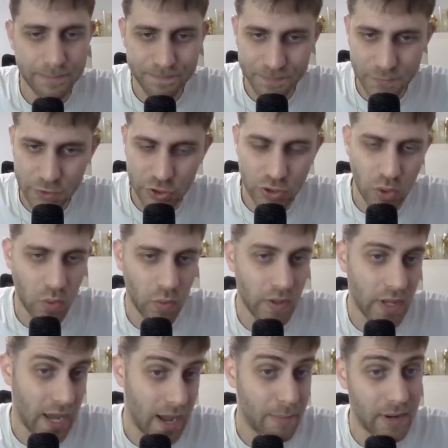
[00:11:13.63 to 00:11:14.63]
So
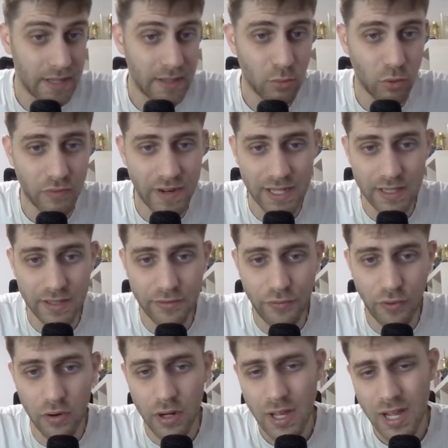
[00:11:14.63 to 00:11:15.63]
yeah, I played the move knight
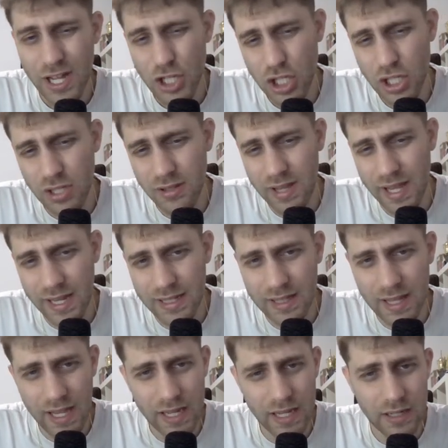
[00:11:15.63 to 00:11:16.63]
d4,
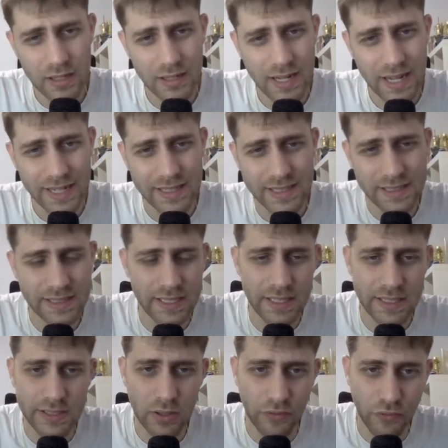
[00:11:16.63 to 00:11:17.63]
take, knight
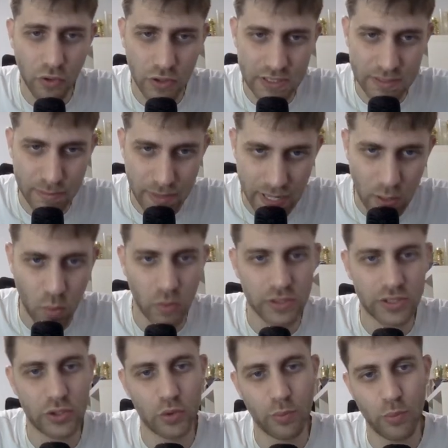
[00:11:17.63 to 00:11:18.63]
e6. Of course, black
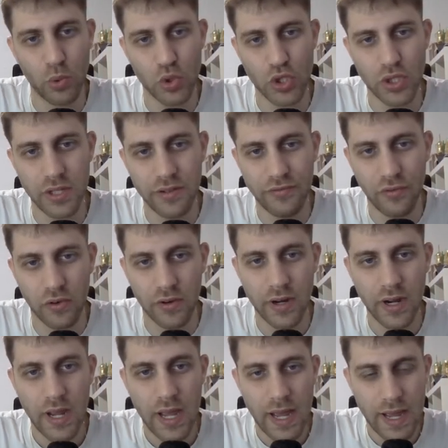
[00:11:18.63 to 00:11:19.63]
wants to push
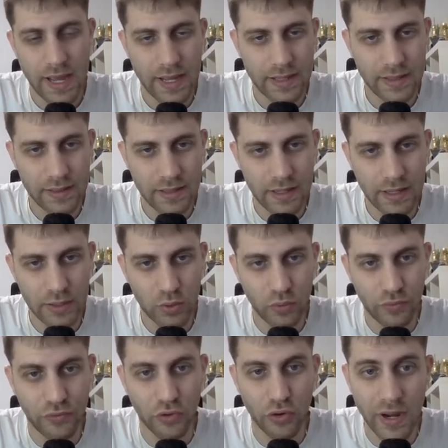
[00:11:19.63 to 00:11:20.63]
d4 and to
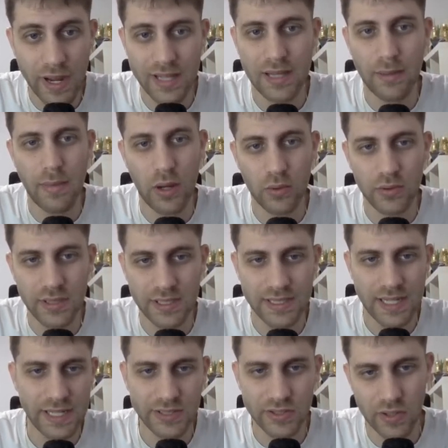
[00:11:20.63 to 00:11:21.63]
forget about this
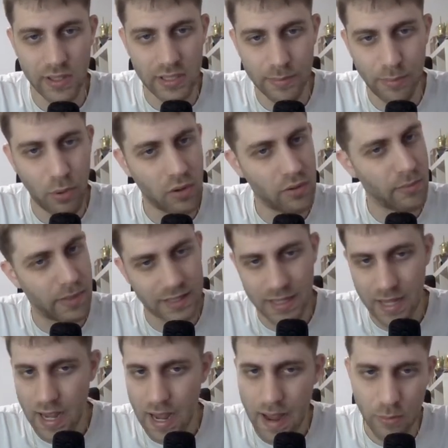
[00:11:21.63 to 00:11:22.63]
isolated pawn,
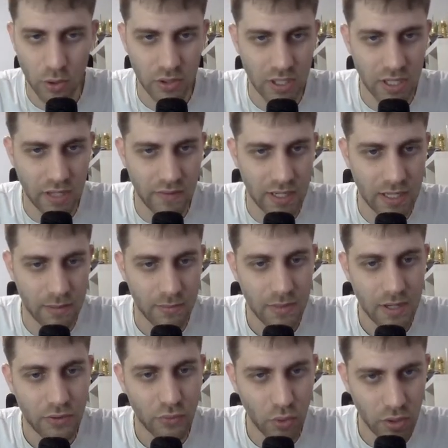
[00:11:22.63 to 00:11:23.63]
but I'm not giving
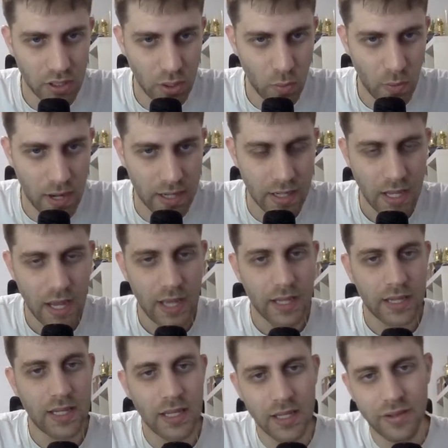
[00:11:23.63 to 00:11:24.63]
him. Rook d1,
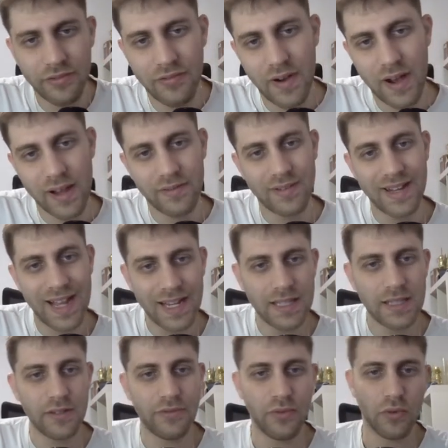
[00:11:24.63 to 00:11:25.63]
king e5,
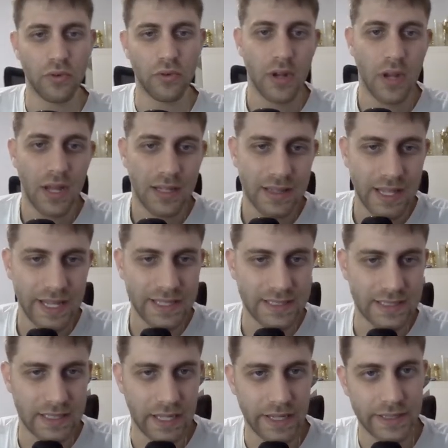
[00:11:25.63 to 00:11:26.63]
knight d4,
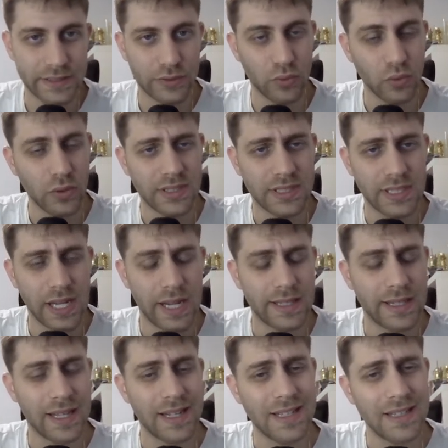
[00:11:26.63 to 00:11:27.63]
takes, rook
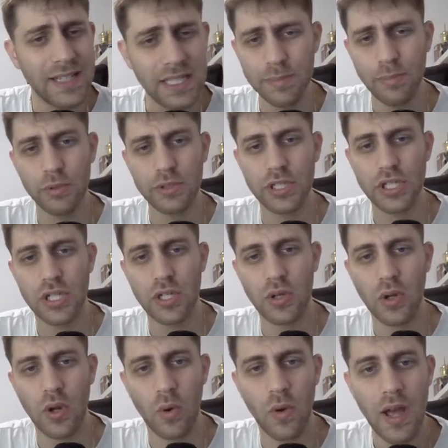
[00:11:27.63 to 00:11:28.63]
c8. And in this position, you
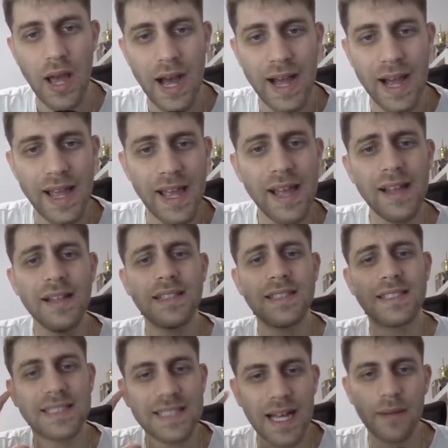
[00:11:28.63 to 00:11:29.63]
know, I had
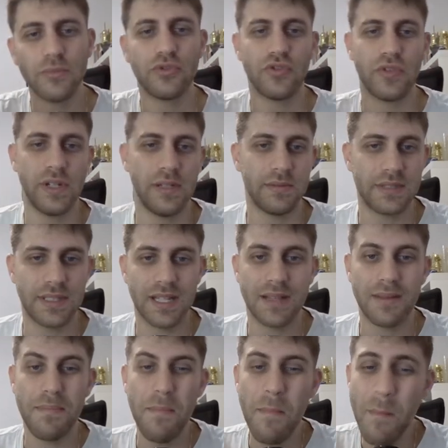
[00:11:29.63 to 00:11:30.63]
some dreams
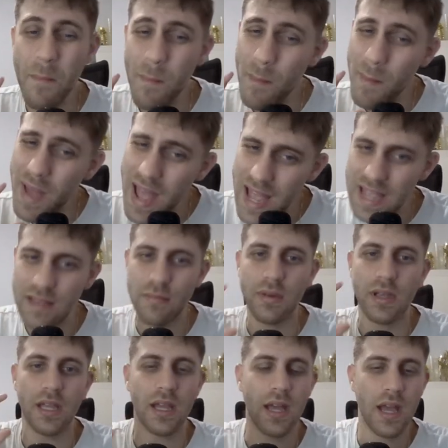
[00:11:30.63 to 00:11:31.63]
that
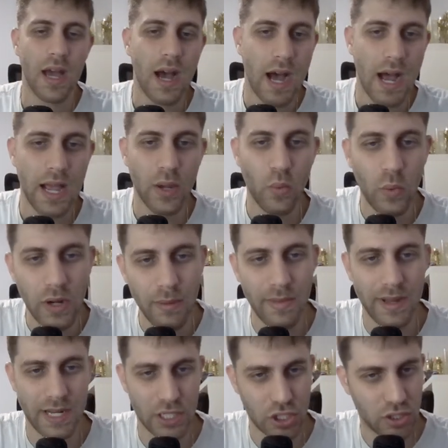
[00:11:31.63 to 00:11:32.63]
maybe I will
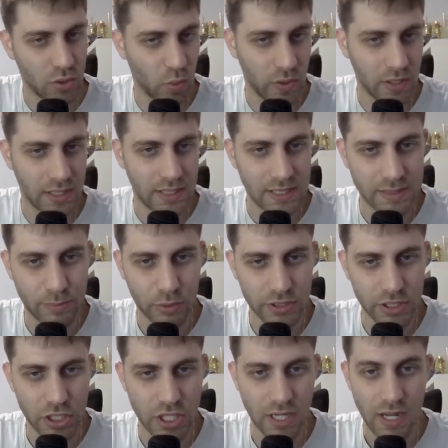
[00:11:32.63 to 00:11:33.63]
manage to win this
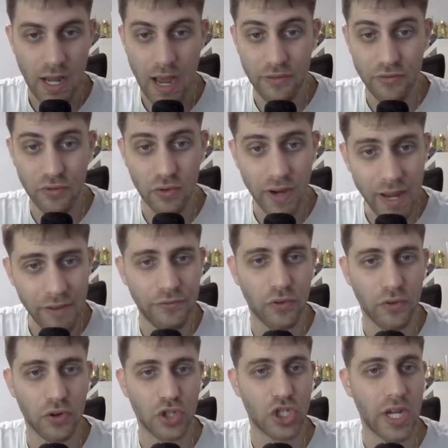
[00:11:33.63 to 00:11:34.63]
position. After
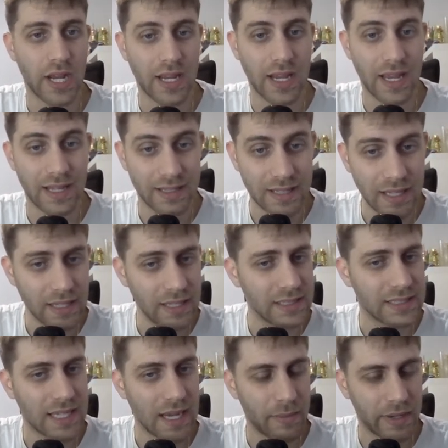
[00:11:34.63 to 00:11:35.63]
f4 check and king
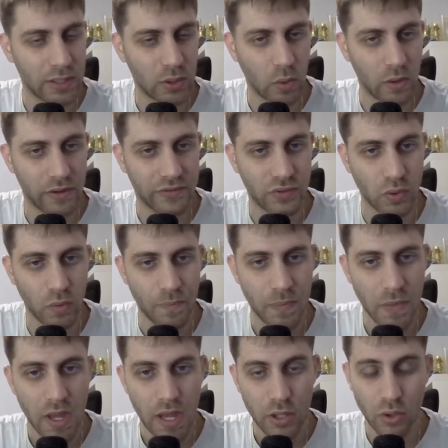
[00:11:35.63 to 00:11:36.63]
is coming to
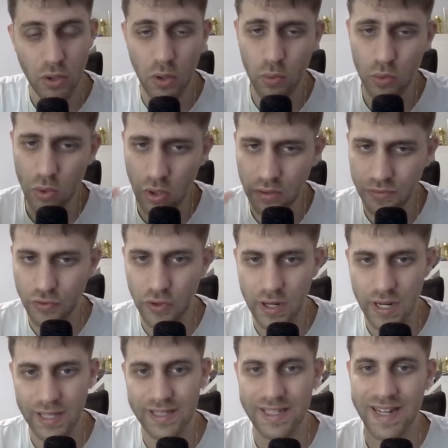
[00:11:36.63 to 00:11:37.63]
f2, you know, don't
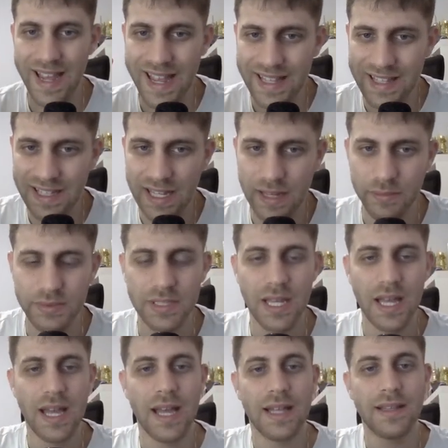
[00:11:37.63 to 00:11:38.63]
forget in endgames,
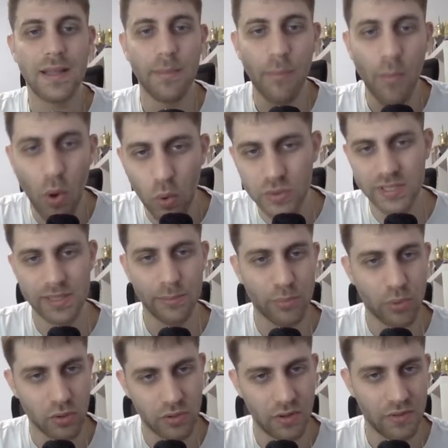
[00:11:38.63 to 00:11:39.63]
the most
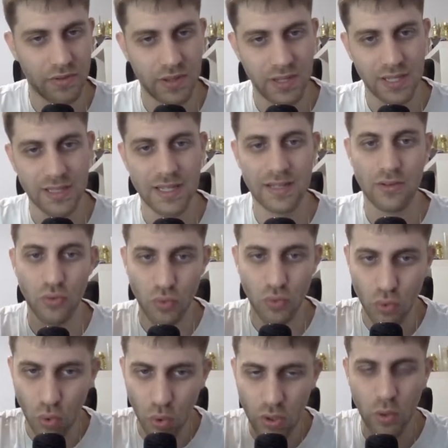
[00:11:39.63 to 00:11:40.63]
important thing that
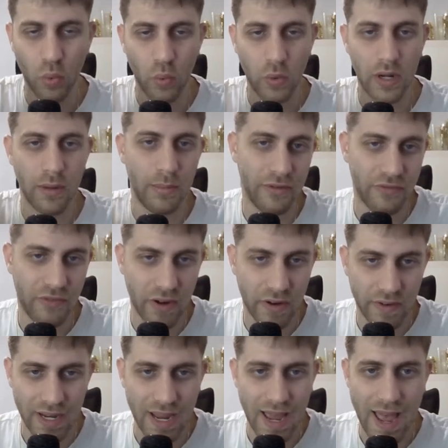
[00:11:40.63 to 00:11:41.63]
rook will be
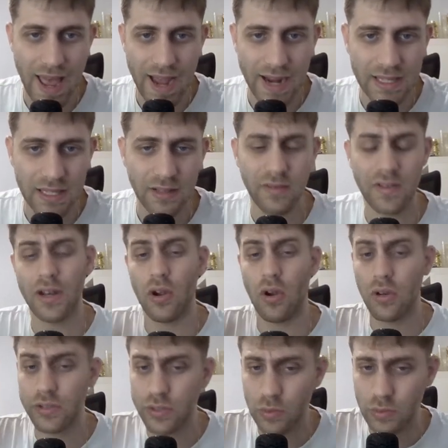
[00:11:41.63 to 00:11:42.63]
very active and
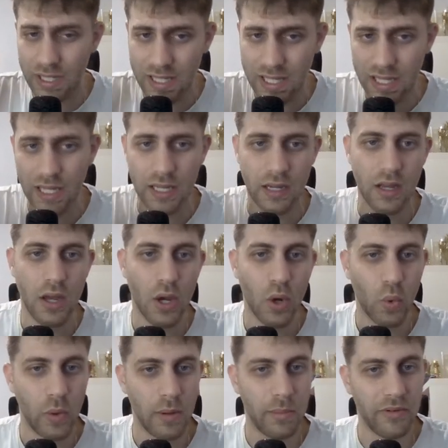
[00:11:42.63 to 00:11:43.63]
also the king
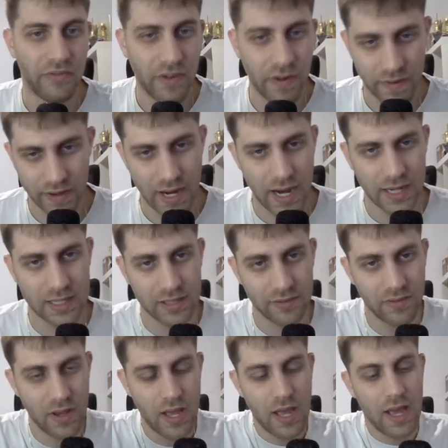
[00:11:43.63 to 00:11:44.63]
will be very active.